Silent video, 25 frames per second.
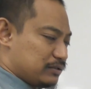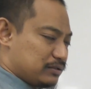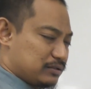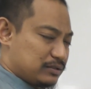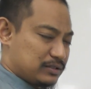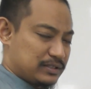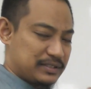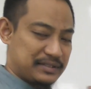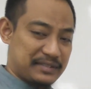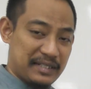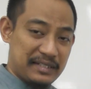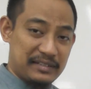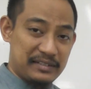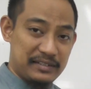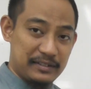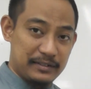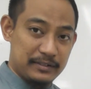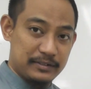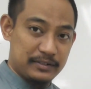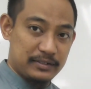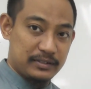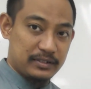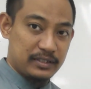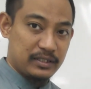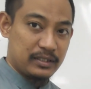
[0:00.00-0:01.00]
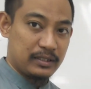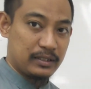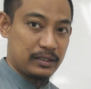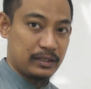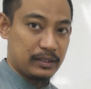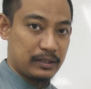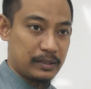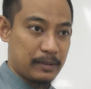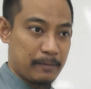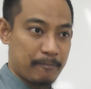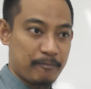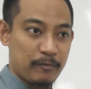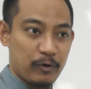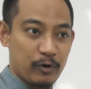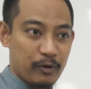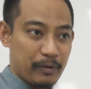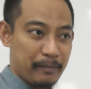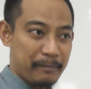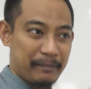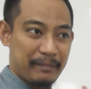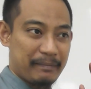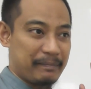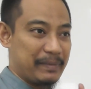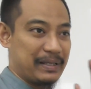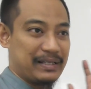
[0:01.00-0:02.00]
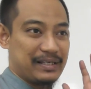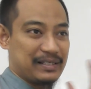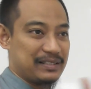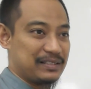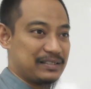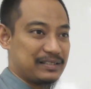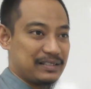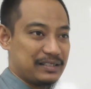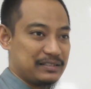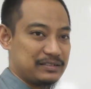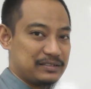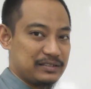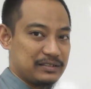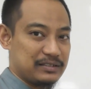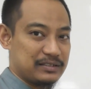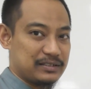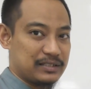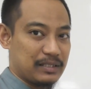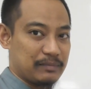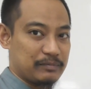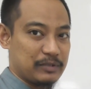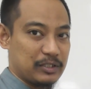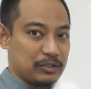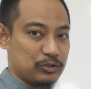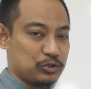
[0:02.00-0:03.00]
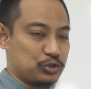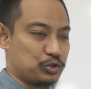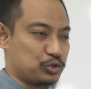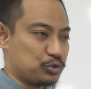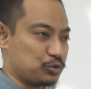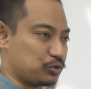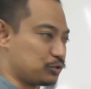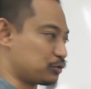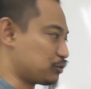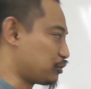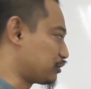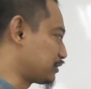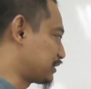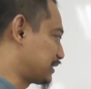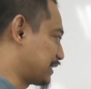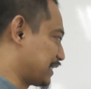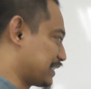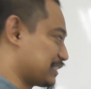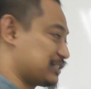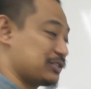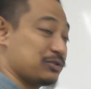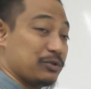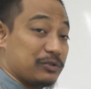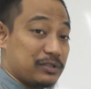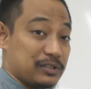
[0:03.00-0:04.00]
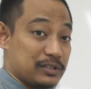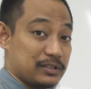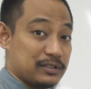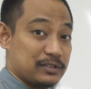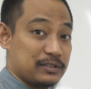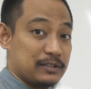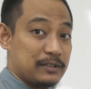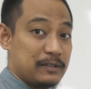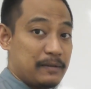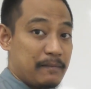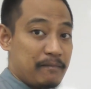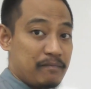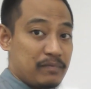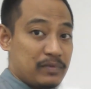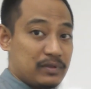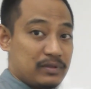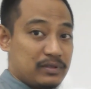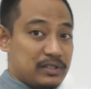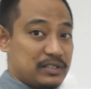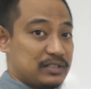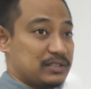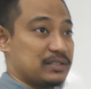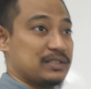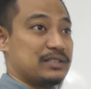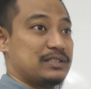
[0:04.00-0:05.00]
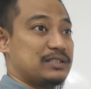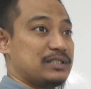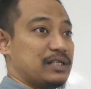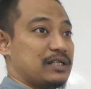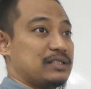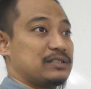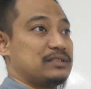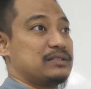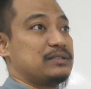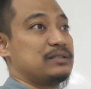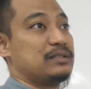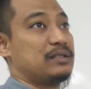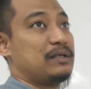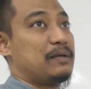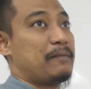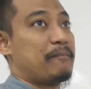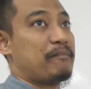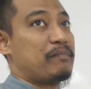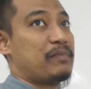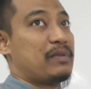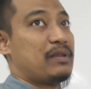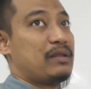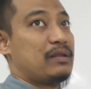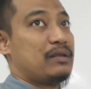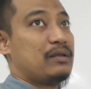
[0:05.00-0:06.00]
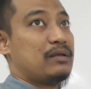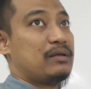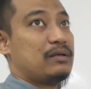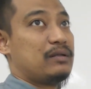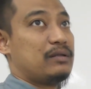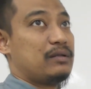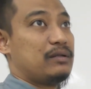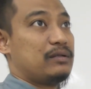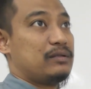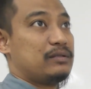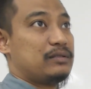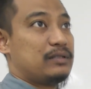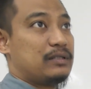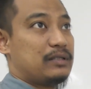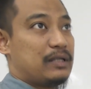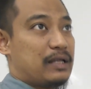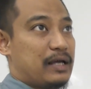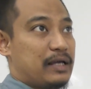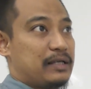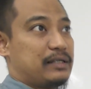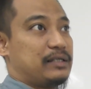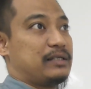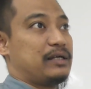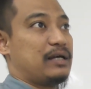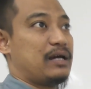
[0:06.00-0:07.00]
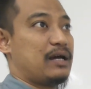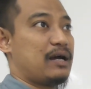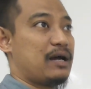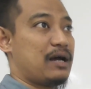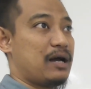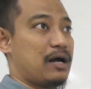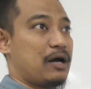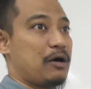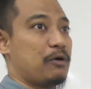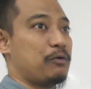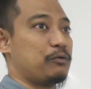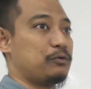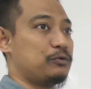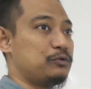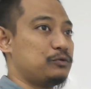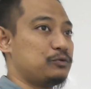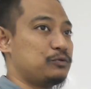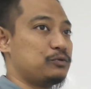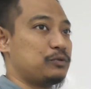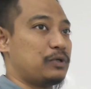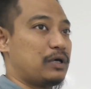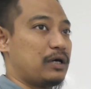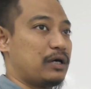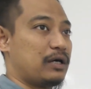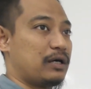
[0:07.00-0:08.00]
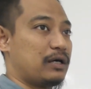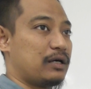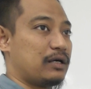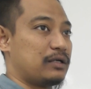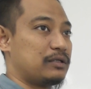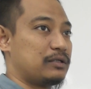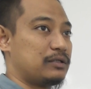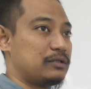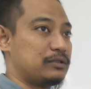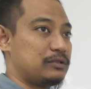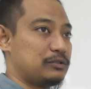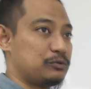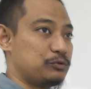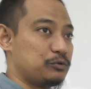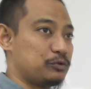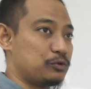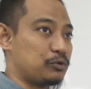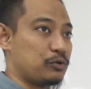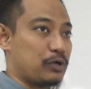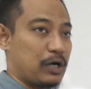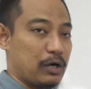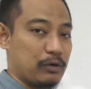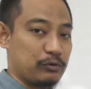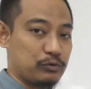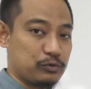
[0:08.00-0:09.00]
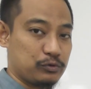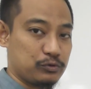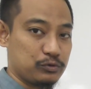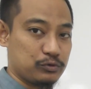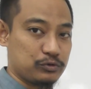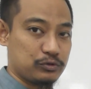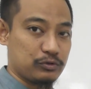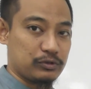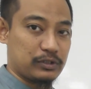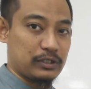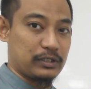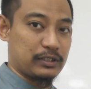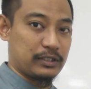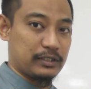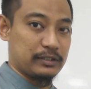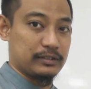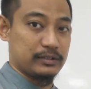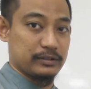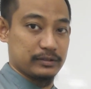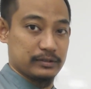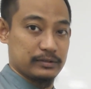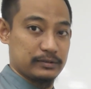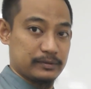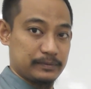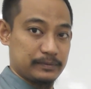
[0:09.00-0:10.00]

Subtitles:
statics or mechanical engineering subjects should not test you on this. This is just like how you know how to use your calculator,